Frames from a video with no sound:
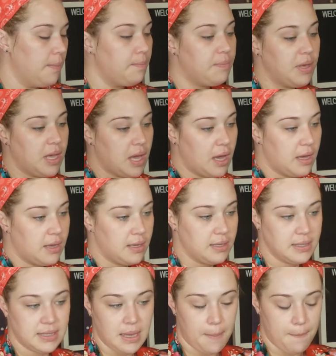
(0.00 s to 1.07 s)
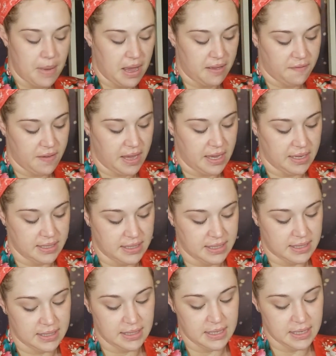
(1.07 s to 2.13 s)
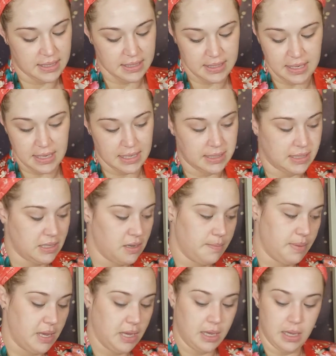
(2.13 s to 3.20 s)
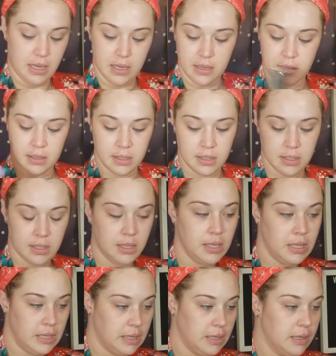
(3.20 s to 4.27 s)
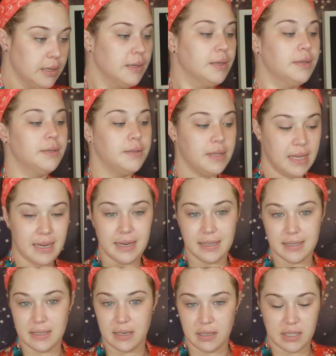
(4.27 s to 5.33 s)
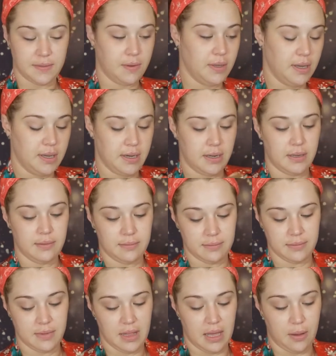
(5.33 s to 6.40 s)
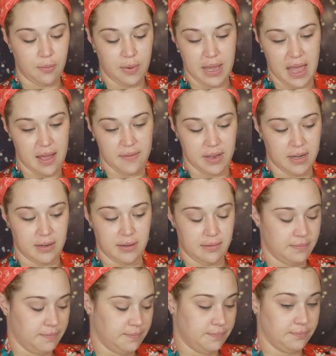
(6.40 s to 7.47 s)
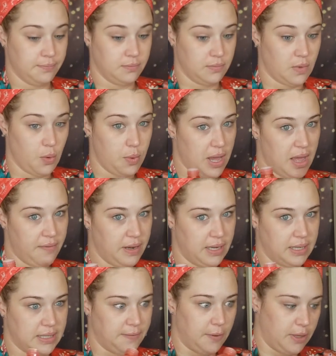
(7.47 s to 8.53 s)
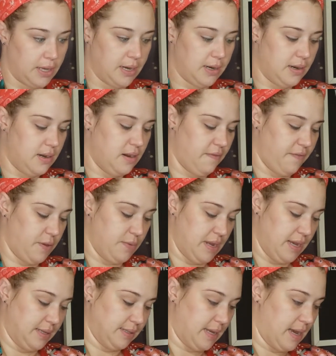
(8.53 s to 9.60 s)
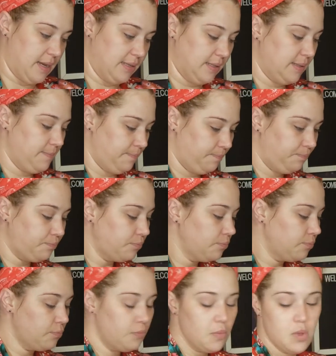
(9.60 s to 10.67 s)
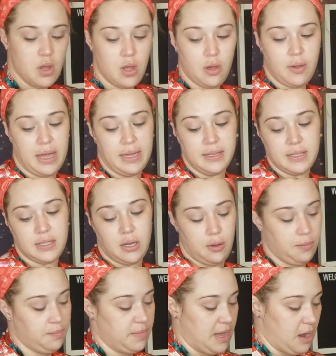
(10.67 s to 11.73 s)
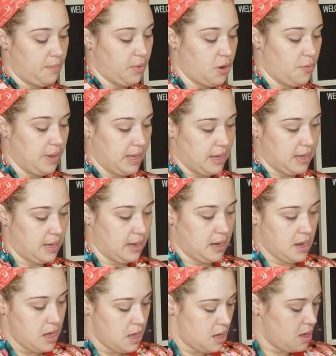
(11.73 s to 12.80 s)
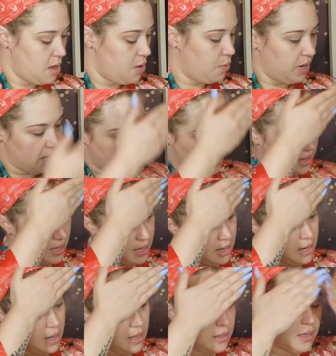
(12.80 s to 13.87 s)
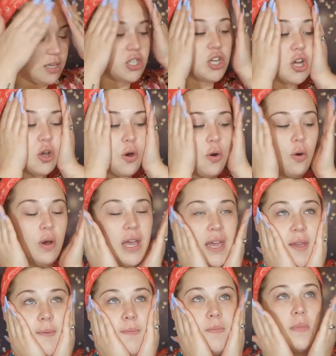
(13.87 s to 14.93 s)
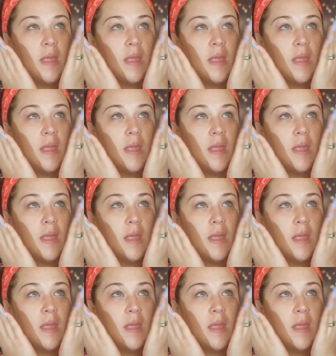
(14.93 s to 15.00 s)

because my face does need to be, it needs an exfoliating. Like, we haven't, we haven't exfoliated in a few days, guys. Okay, so now I'm going in with an Alicia Coy